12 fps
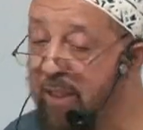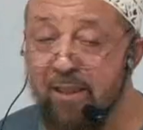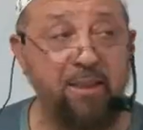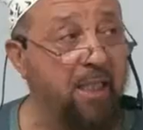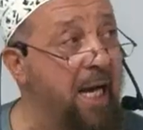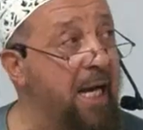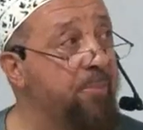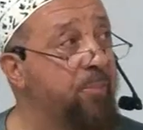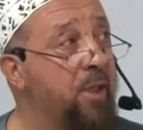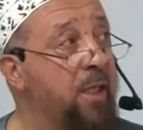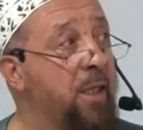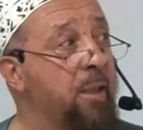Islam
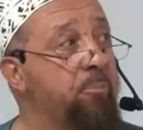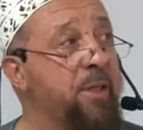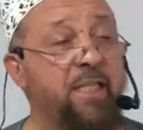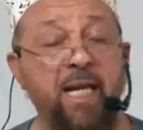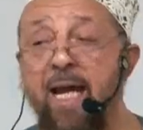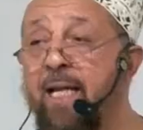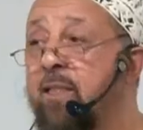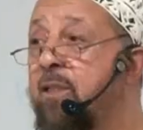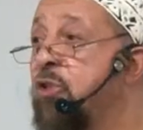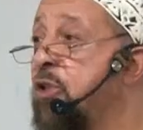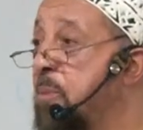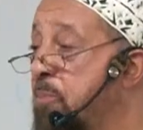began
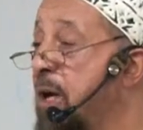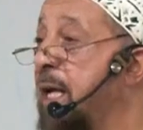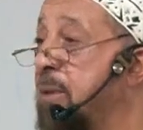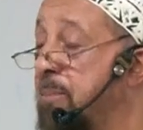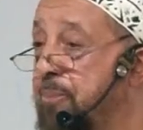to spread.